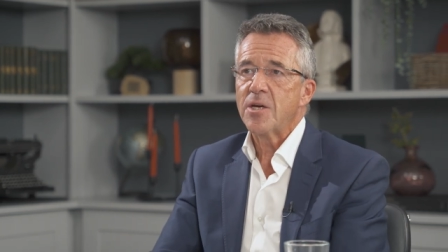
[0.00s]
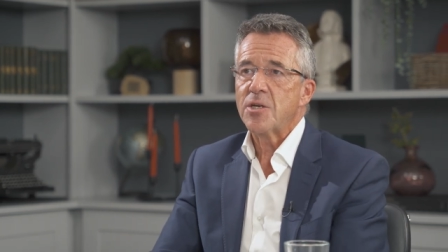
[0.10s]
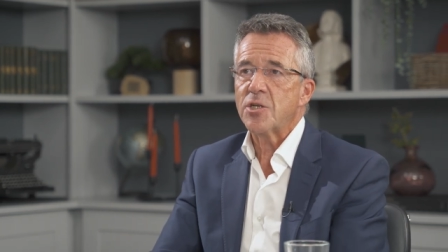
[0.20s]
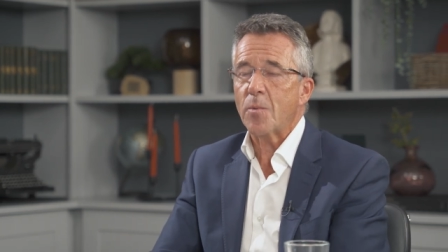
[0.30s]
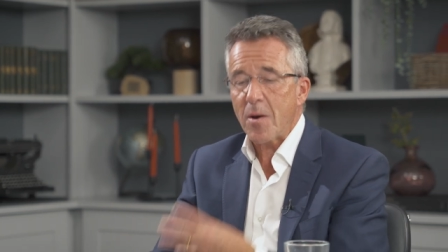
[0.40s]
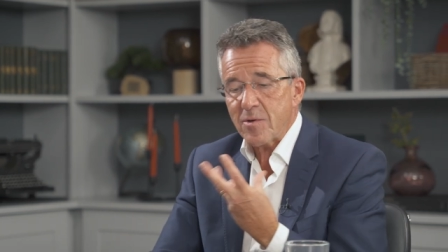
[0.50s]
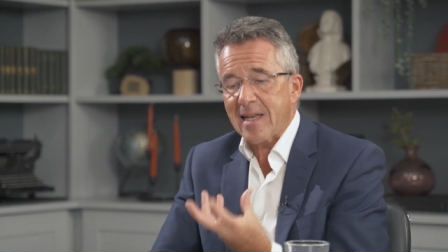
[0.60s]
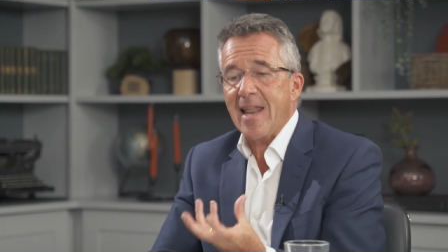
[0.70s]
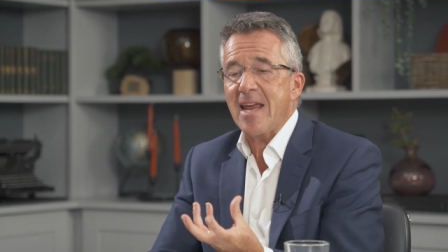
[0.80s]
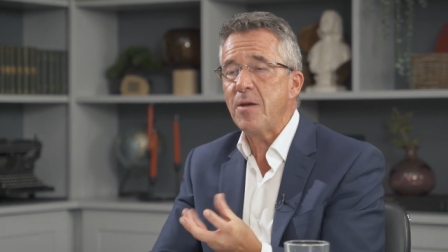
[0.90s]
So I was
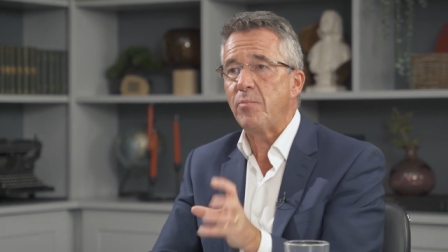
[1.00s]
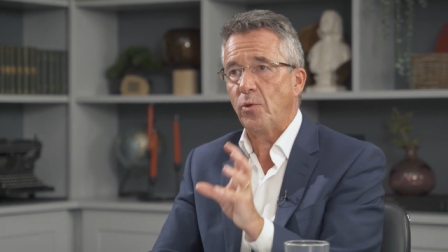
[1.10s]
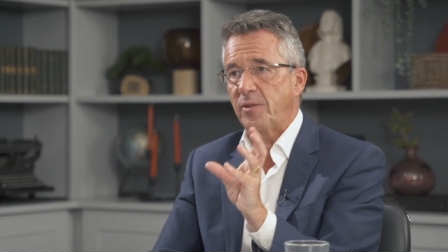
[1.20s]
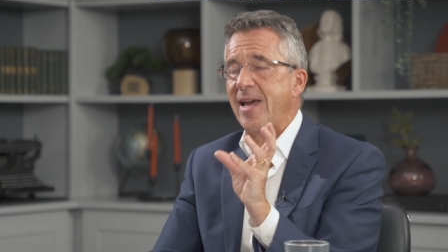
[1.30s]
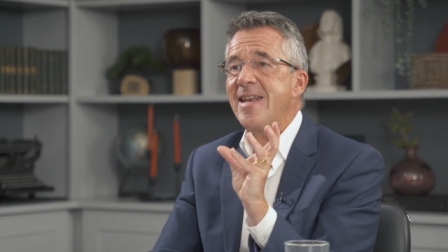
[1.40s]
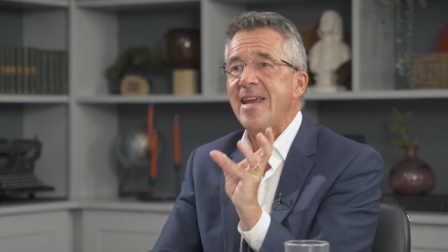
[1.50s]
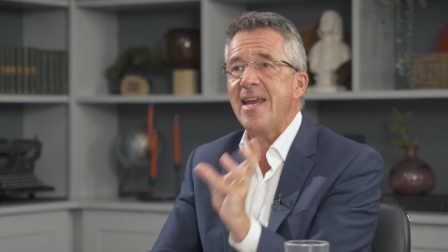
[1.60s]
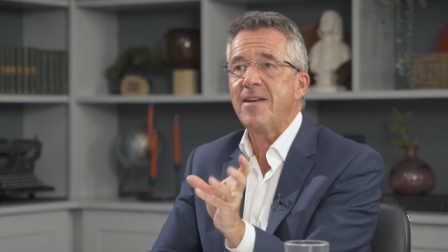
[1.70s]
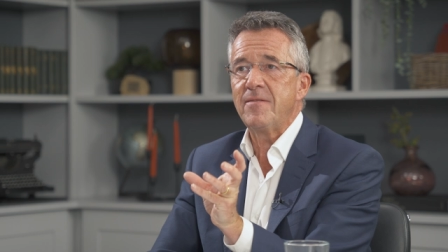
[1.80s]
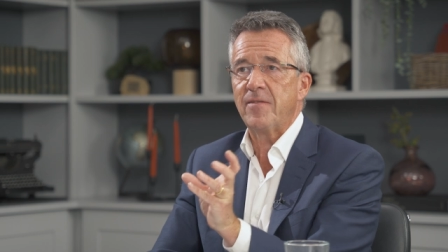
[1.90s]
labelled an
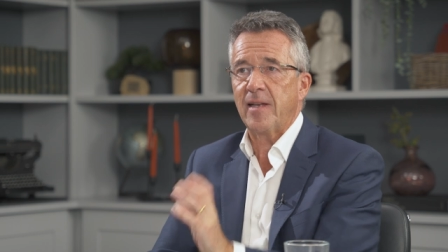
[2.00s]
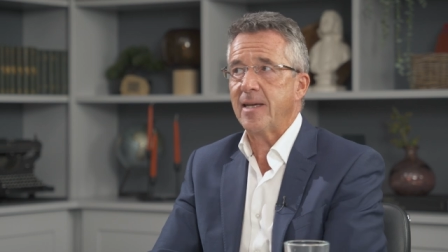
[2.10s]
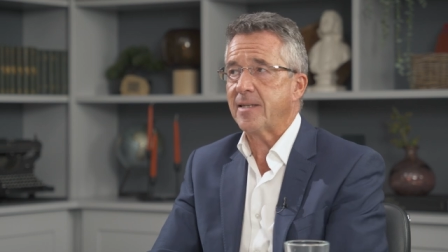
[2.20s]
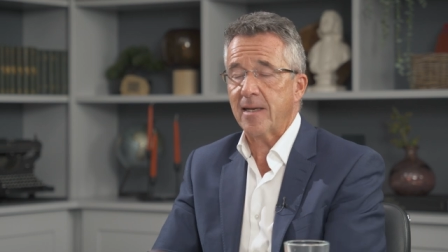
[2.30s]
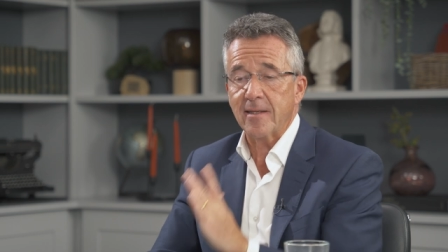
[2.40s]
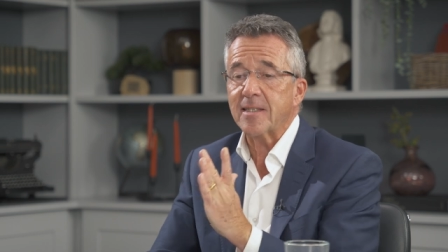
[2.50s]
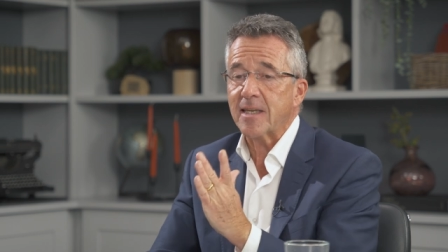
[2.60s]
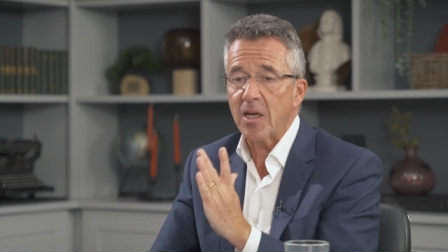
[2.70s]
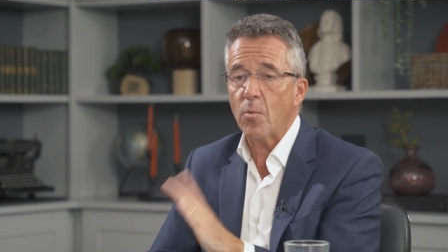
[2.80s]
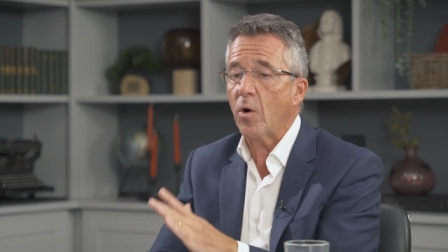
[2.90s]
invalid. And I'll
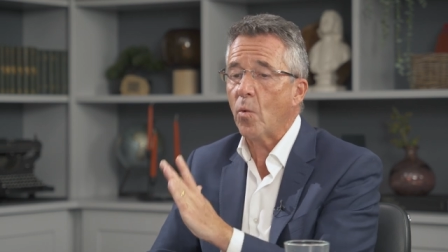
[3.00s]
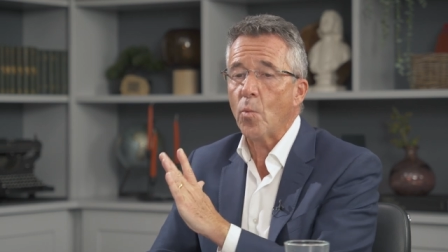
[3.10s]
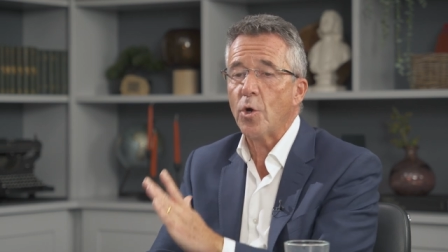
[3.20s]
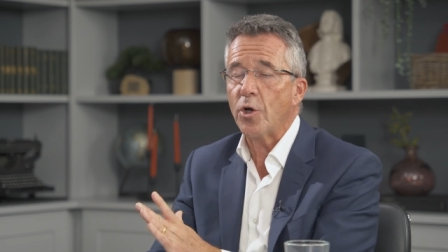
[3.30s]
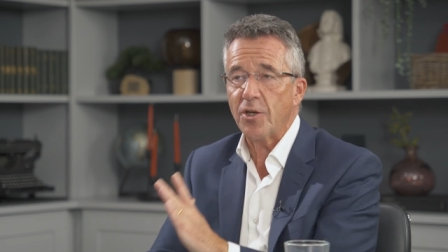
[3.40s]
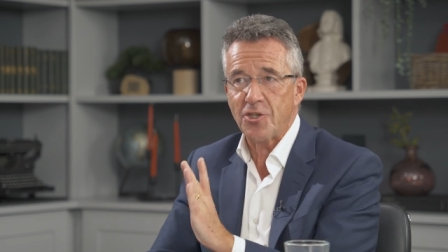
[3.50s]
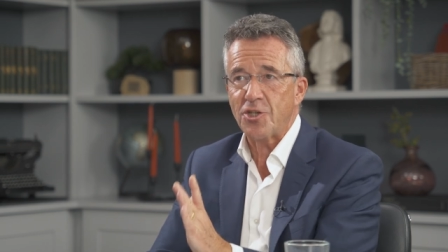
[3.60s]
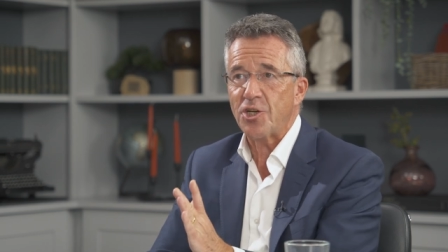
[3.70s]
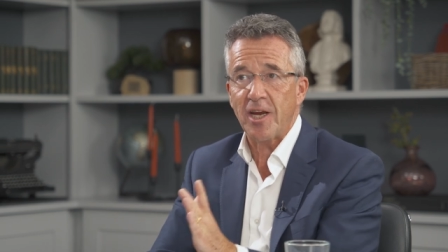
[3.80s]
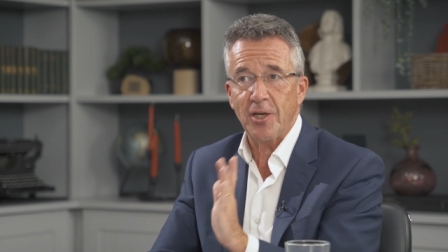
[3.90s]
tell you what, words
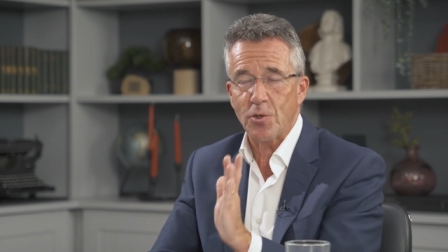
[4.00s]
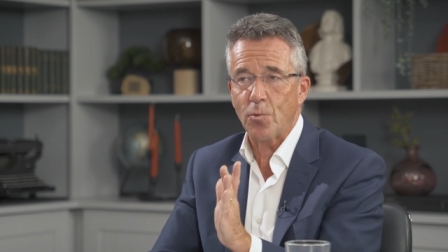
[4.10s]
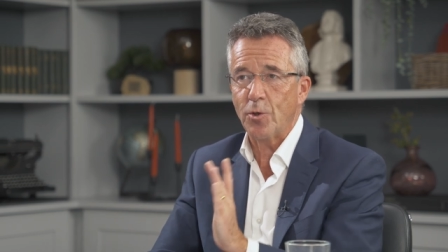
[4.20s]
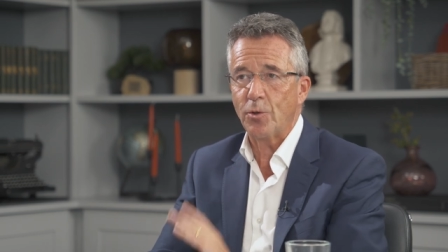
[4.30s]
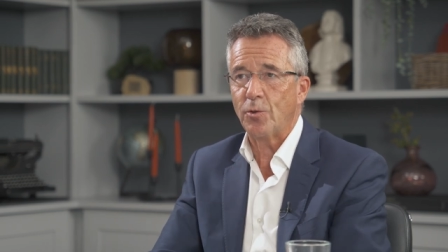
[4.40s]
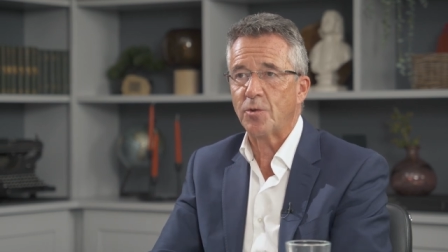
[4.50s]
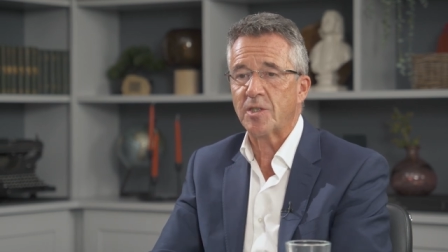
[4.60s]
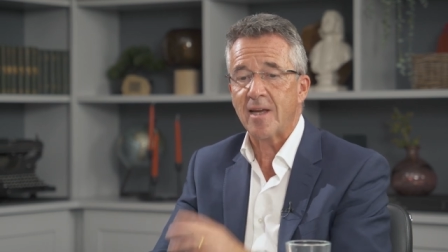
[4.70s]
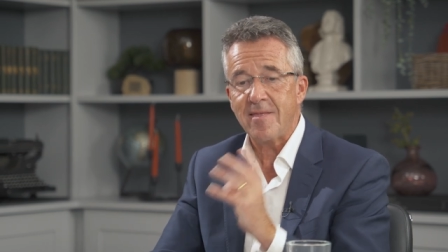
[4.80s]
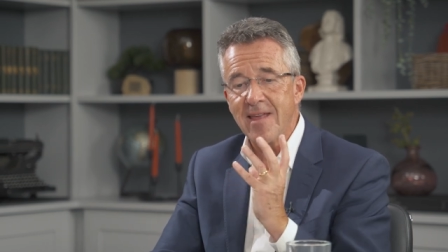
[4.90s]
change
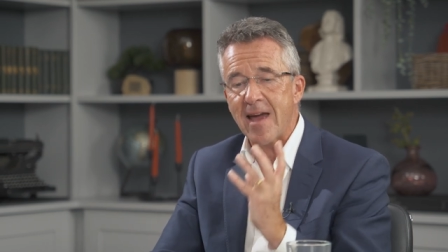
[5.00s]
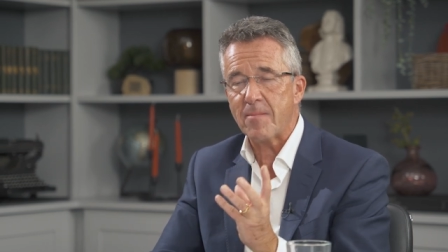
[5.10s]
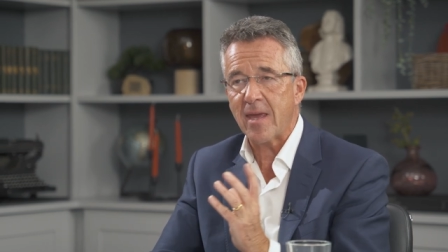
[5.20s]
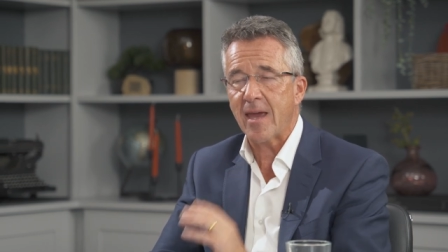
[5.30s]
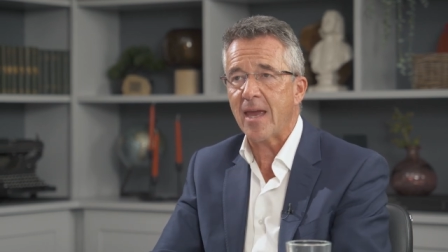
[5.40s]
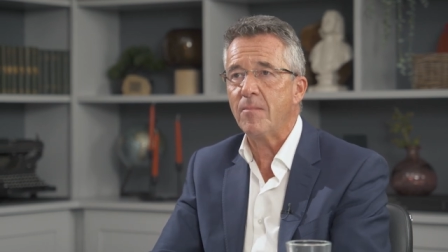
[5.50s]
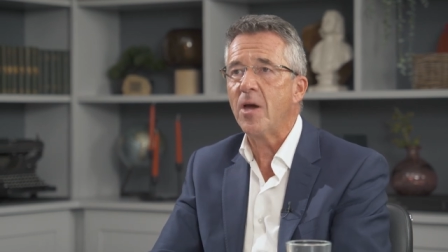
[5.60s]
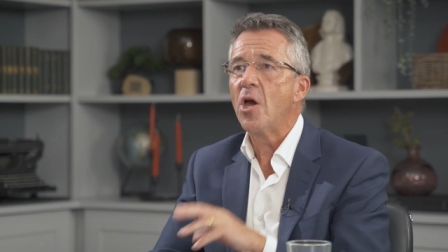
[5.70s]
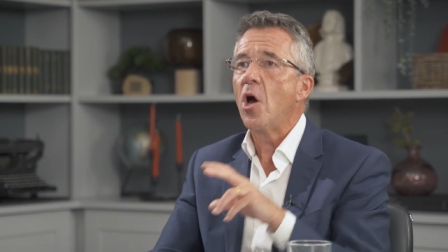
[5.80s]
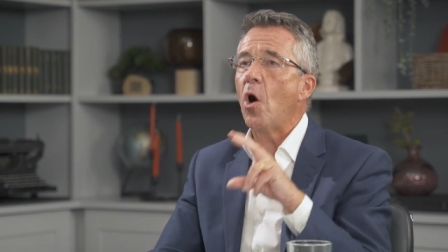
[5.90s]
worlds. And that became,
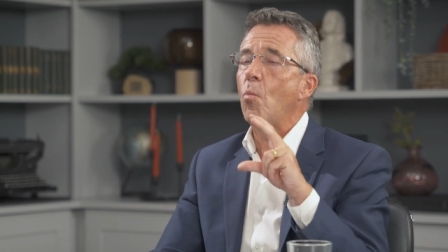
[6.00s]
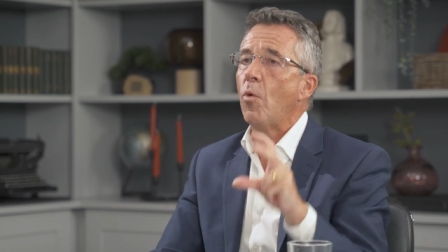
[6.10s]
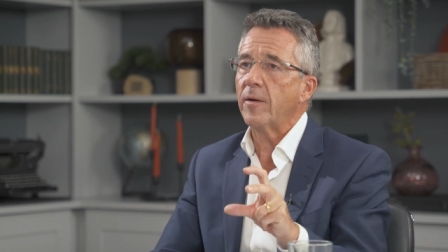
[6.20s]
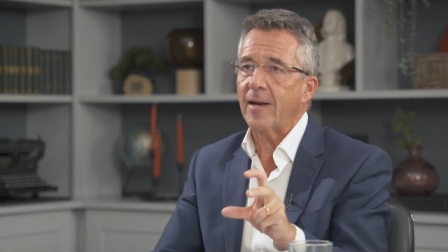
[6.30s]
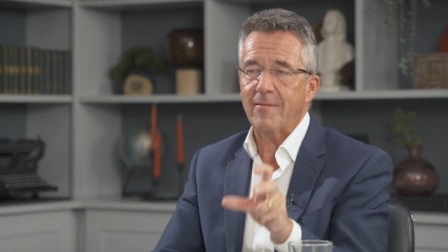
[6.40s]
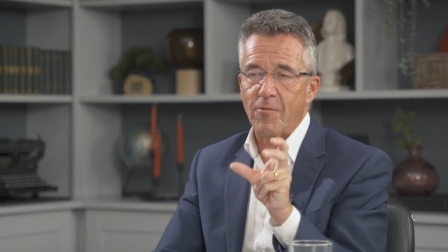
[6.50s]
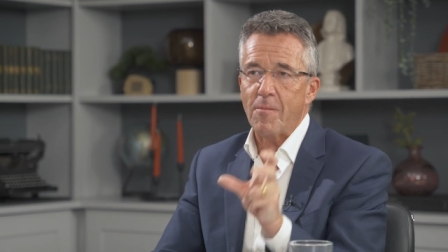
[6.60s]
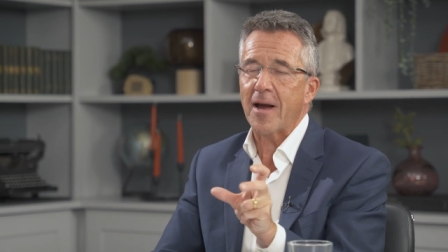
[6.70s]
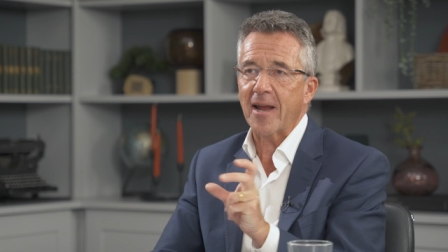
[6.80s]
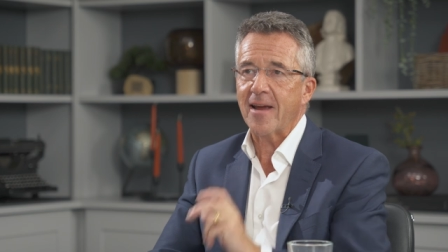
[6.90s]
on one level,
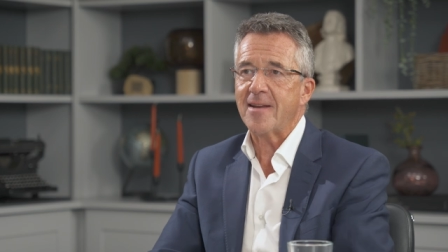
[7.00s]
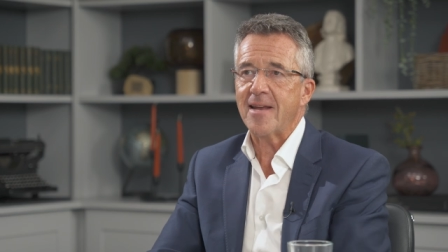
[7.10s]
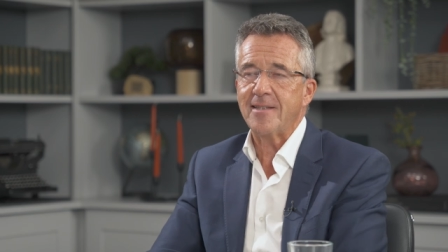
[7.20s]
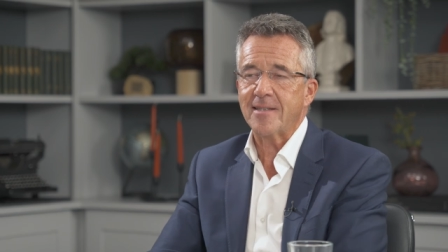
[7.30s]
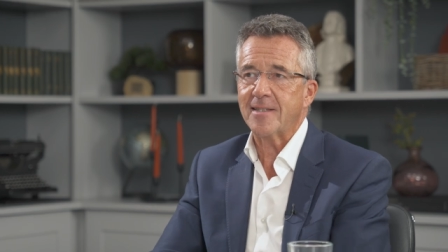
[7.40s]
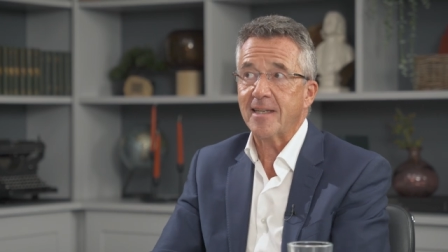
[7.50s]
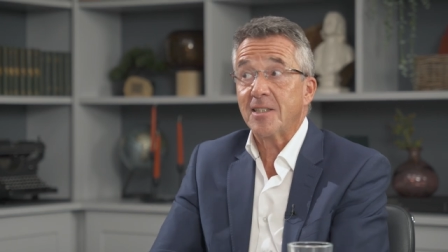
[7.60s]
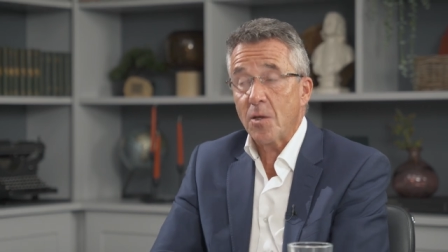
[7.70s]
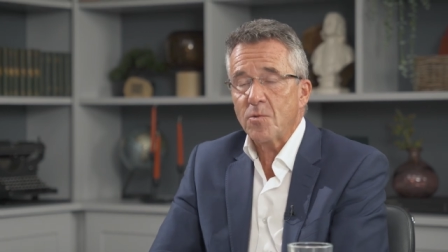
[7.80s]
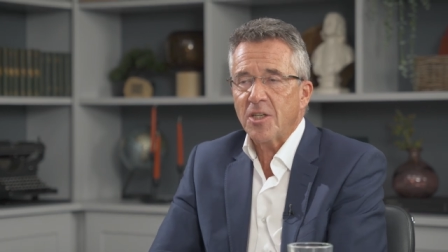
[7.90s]
my identity.
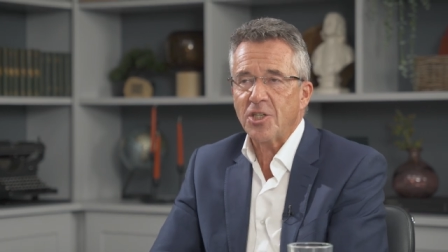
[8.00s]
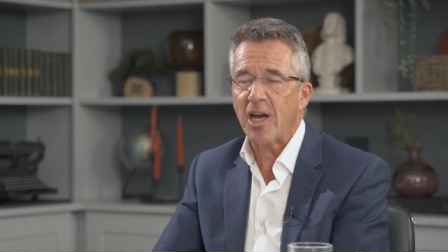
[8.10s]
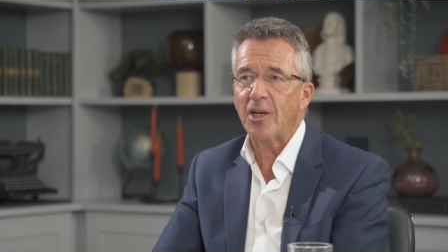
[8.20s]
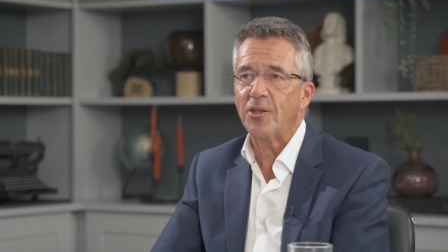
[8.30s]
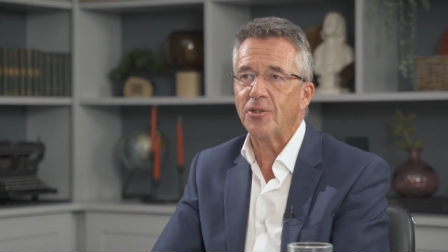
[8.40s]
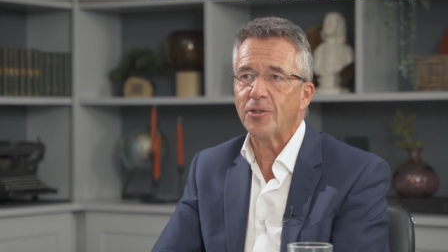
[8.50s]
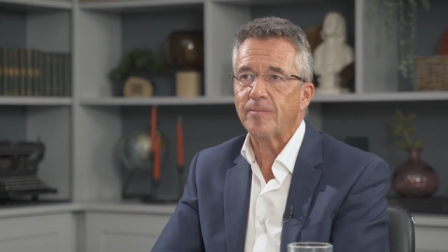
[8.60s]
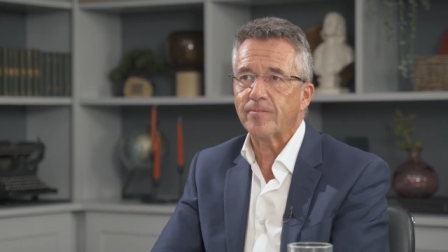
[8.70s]
So it was a challenge.